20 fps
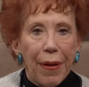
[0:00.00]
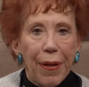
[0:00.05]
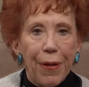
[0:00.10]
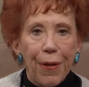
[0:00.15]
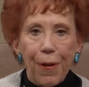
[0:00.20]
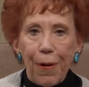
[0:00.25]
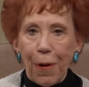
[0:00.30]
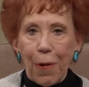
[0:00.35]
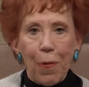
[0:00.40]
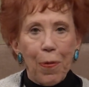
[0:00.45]

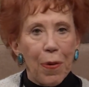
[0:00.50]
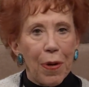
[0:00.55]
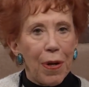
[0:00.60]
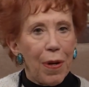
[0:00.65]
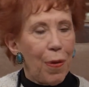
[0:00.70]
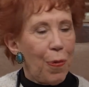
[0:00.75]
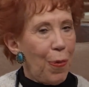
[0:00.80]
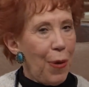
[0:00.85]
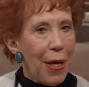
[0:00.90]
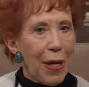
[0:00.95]
You know,
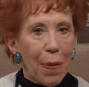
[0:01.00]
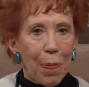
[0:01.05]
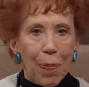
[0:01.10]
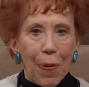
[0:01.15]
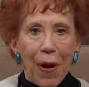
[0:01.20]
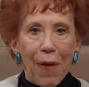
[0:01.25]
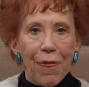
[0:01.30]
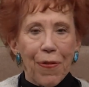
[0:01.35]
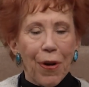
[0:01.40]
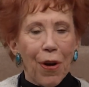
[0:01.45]
we can
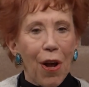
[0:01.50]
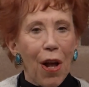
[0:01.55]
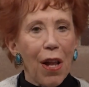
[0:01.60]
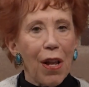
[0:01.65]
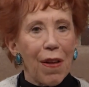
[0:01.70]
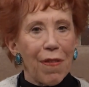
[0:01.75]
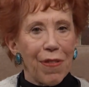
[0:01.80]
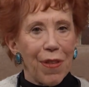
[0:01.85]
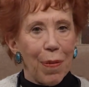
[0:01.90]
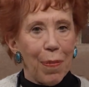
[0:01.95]
pray for all
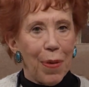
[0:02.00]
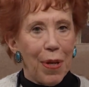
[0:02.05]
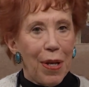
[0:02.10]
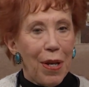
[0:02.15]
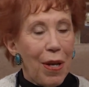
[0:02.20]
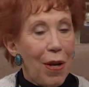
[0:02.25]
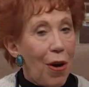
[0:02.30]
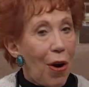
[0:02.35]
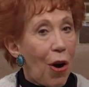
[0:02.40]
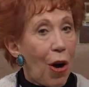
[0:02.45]
of them.
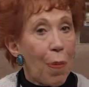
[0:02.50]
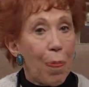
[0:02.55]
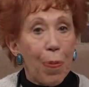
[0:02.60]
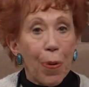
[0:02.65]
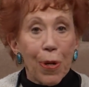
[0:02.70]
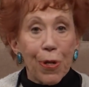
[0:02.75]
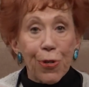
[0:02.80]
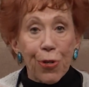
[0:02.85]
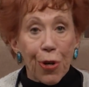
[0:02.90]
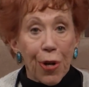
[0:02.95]
Or
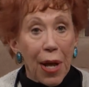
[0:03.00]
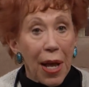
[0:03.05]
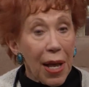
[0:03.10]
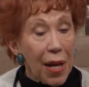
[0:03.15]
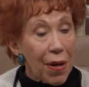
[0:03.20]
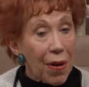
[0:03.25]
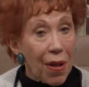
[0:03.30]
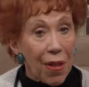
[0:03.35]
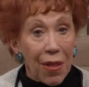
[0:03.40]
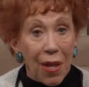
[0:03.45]
put your
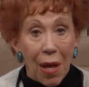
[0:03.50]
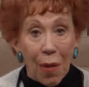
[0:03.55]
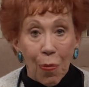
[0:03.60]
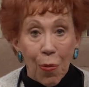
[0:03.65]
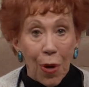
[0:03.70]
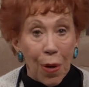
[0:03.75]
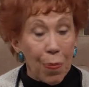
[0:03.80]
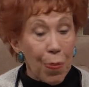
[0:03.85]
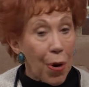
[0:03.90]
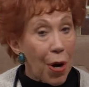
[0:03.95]
hand on that
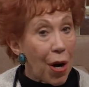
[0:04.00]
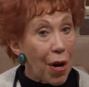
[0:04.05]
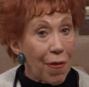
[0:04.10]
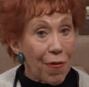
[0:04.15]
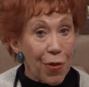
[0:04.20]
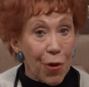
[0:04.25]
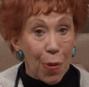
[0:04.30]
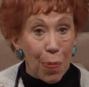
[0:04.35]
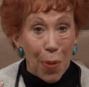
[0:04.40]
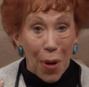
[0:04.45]
one part of
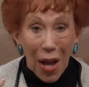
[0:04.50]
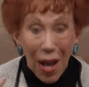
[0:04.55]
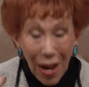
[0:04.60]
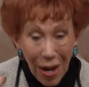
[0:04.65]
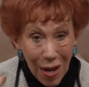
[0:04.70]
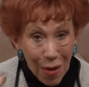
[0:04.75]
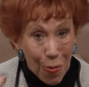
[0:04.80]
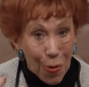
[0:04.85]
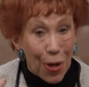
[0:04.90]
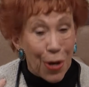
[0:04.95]
your
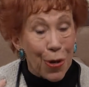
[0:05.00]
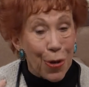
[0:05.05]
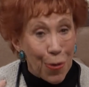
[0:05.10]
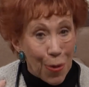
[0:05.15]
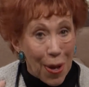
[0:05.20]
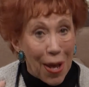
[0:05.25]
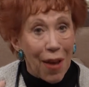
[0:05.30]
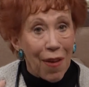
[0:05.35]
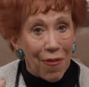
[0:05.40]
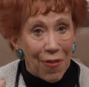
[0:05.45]
body where you
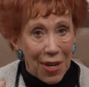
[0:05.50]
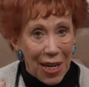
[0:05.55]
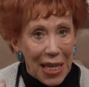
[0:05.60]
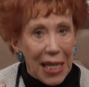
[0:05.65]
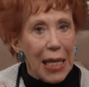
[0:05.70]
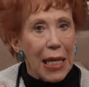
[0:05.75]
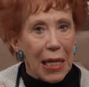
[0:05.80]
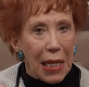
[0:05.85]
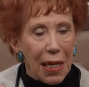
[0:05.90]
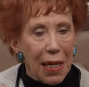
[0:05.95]
have a
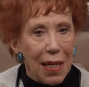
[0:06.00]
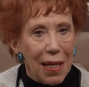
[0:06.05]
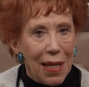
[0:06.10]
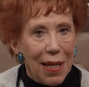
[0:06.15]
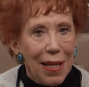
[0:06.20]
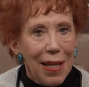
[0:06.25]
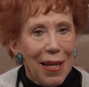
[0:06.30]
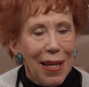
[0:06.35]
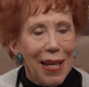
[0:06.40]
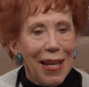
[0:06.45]
need.
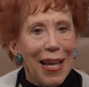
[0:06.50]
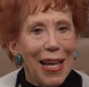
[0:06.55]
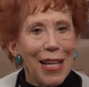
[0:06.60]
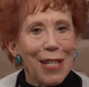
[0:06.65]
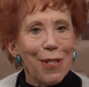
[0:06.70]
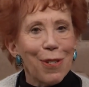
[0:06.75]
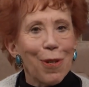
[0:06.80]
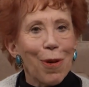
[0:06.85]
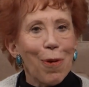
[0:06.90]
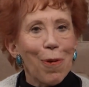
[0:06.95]

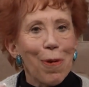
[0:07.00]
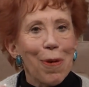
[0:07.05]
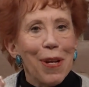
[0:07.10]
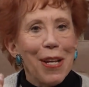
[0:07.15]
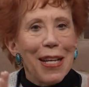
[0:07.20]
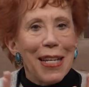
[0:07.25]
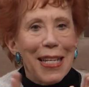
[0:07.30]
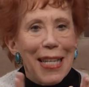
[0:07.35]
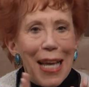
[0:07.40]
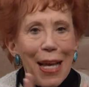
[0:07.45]
And so
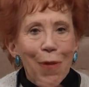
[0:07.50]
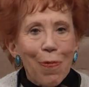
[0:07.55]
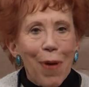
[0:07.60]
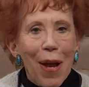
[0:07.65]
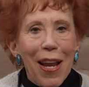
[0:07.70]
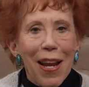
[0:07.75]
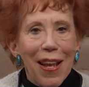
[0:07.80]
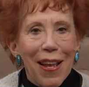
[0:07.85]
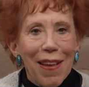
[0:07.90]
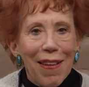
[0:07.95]
get
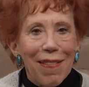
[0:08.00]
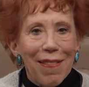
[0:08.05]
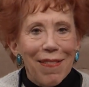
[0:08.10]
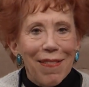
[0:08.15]
ready.